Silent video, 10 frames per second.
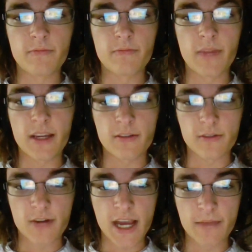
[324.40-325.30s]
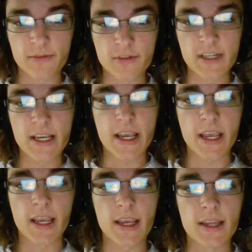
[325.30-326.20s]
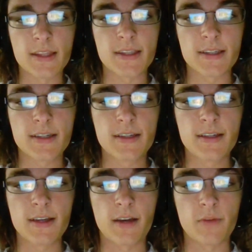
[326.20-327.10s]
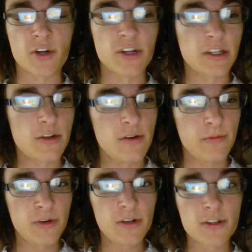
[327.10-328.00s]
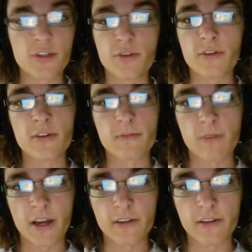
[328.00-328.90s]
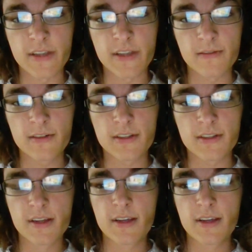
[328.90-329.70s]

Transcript: Michael Crabtree and Amari Cooper, two good wide receivers.